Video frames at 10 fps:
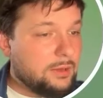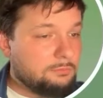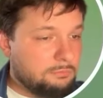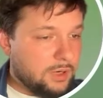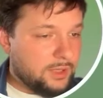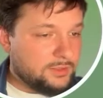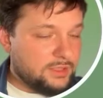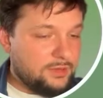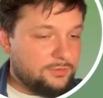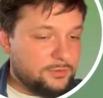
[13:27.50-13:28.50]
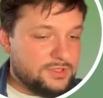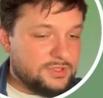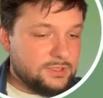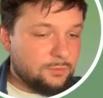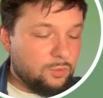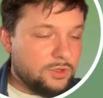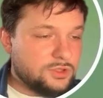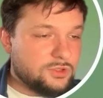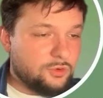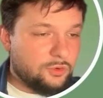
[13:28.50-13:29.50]
But if you still want
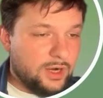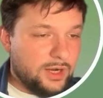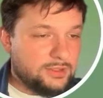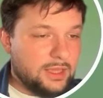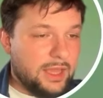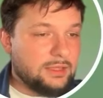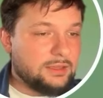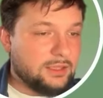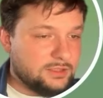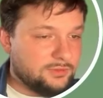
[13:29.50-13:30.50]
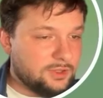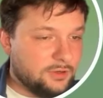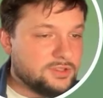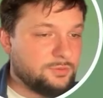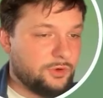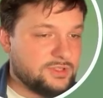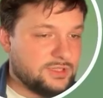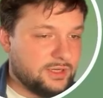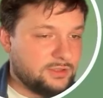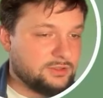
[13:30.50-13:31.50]
to write a lot of logs per
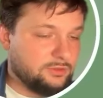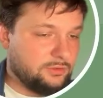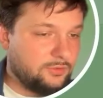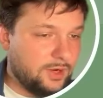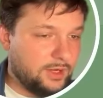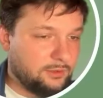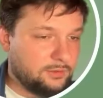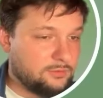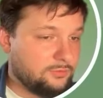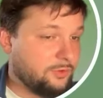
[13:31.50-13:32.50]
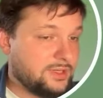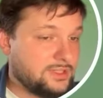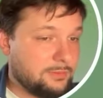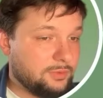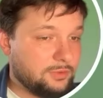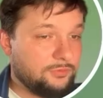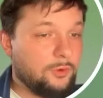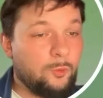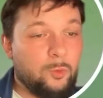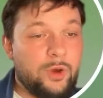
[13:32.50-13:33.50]
second to a file, for example
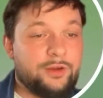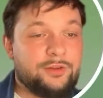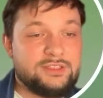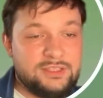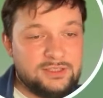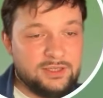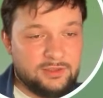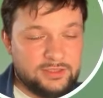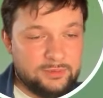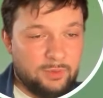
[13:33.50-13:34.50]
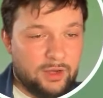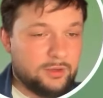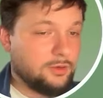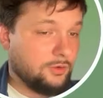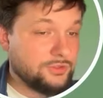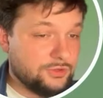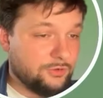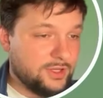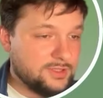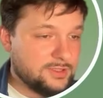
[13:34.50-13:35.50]
for very detailed debug or
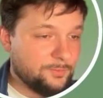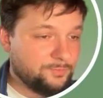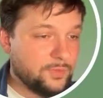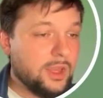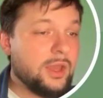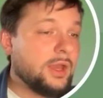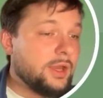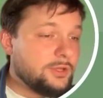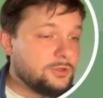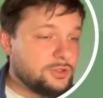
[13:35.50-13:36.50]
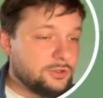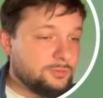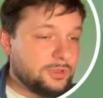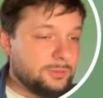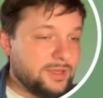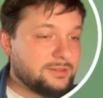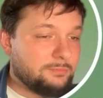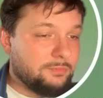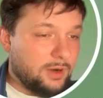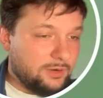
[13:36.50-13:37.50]
trace, you should
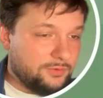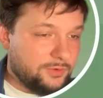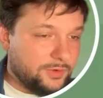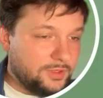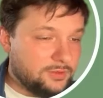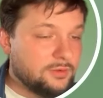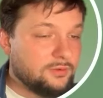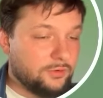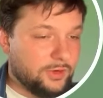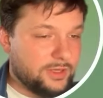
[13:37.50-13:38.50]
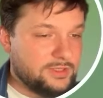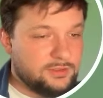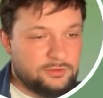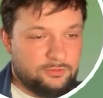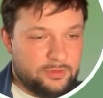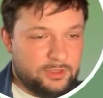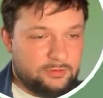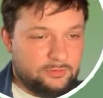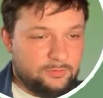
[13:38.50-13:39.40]
implement buffering writing to file.